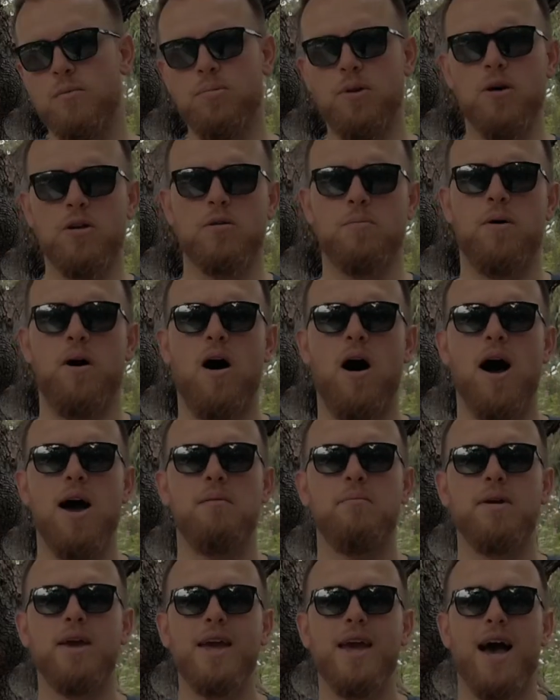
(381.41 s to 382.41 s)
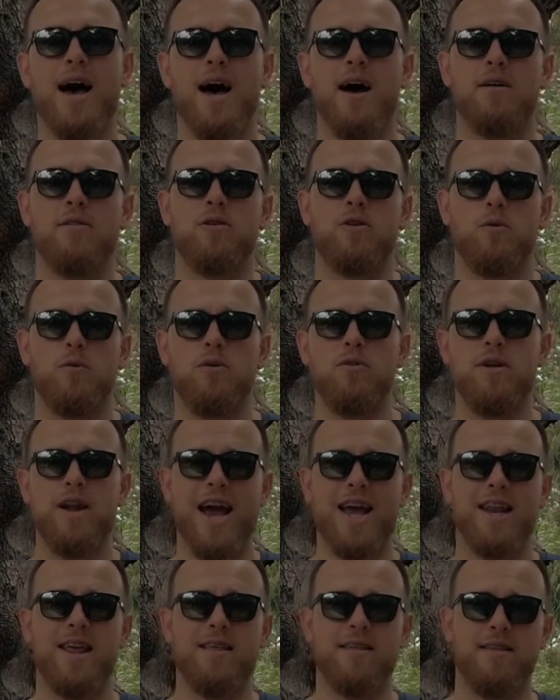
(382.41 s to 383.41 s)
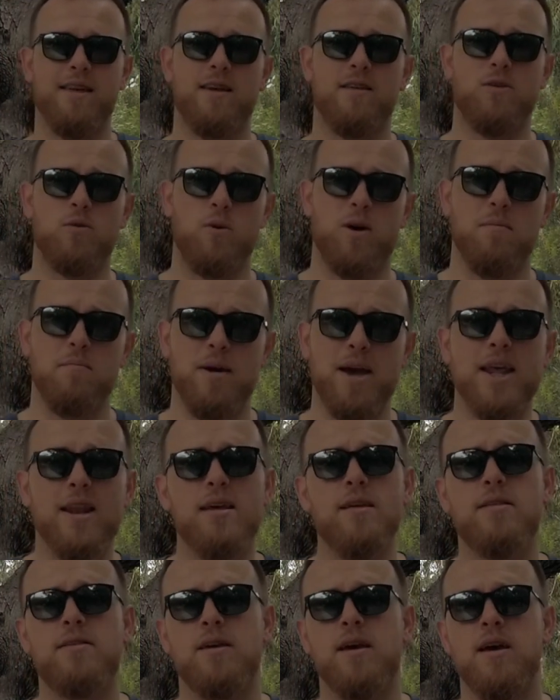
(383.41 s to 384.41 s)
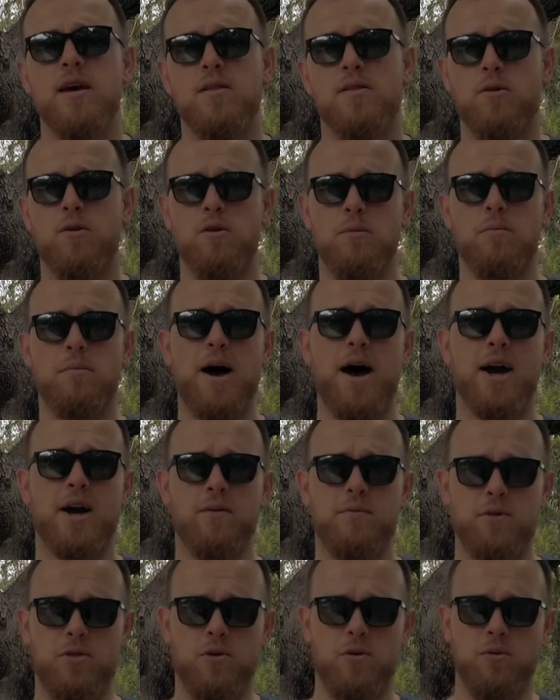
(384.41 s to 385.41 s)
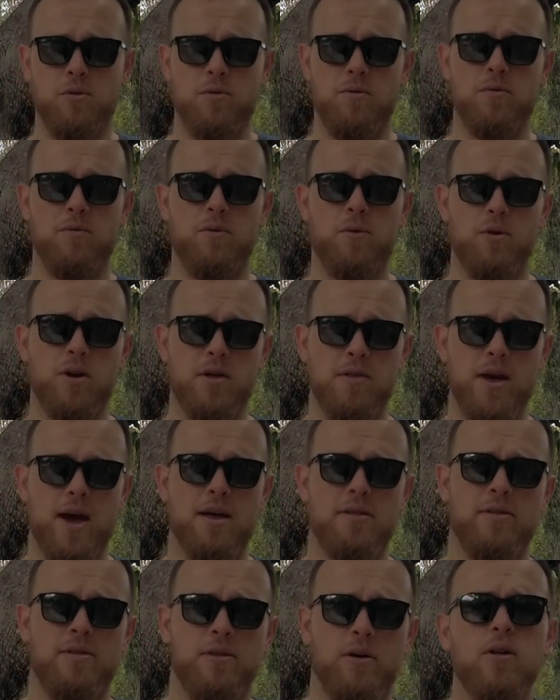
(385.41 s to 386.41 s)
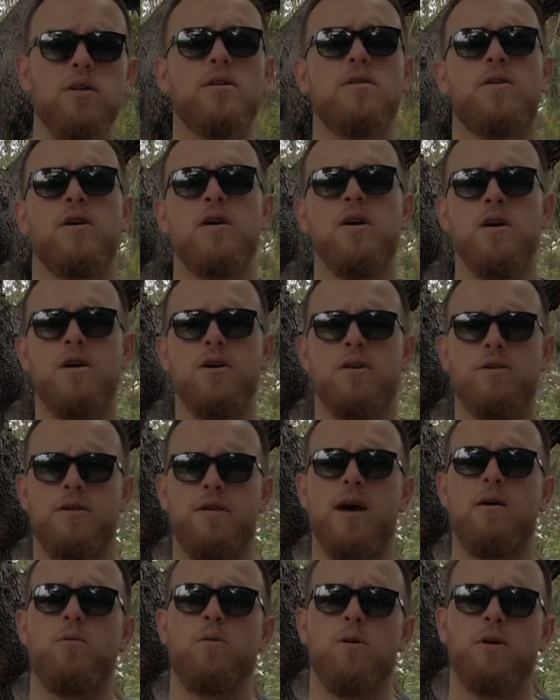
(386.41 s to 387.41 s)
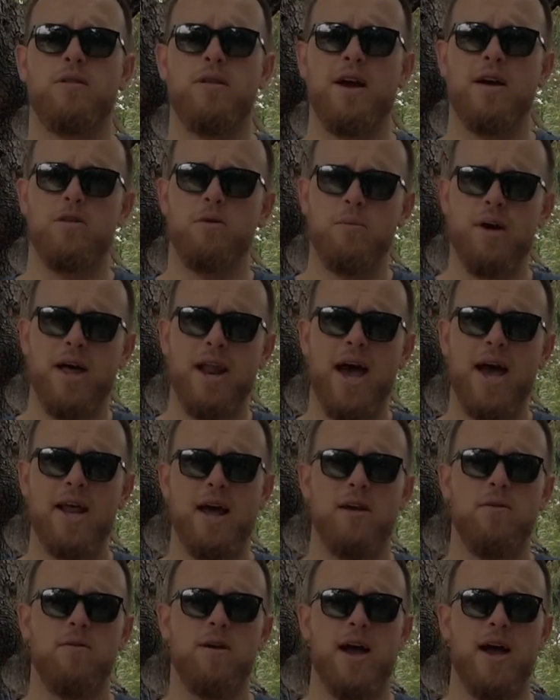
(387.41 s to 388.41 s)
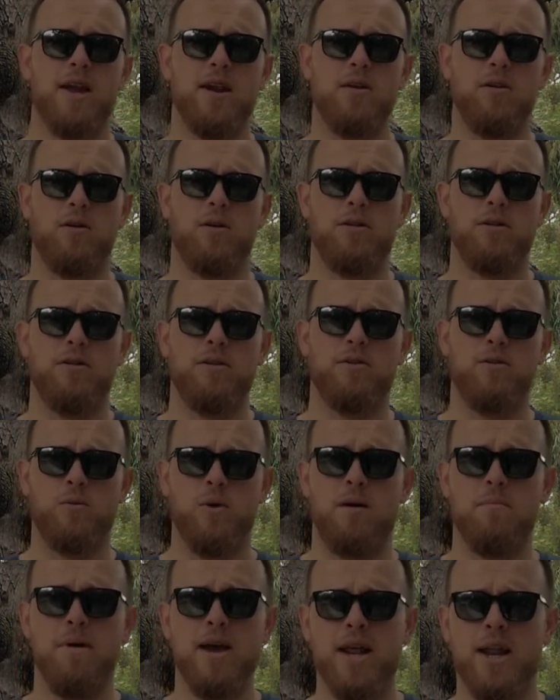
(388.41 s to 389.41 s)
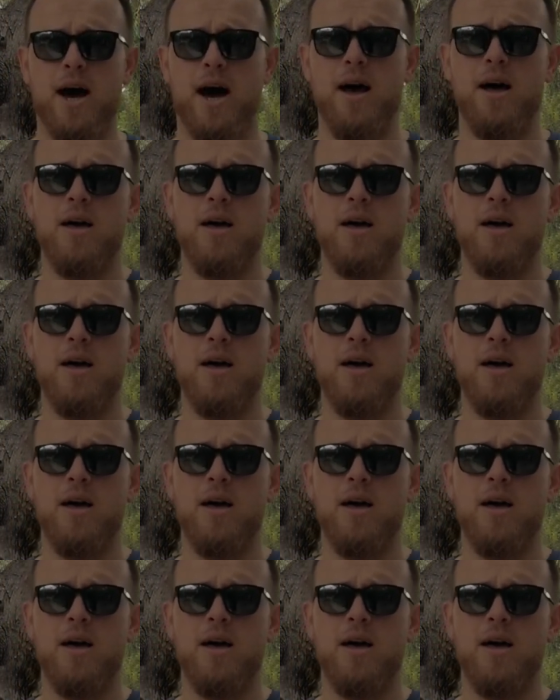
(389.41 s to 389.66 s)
The blocks behind me are 286 square meters. They're on the market for $240,000. So that works out to about $880 a square meter.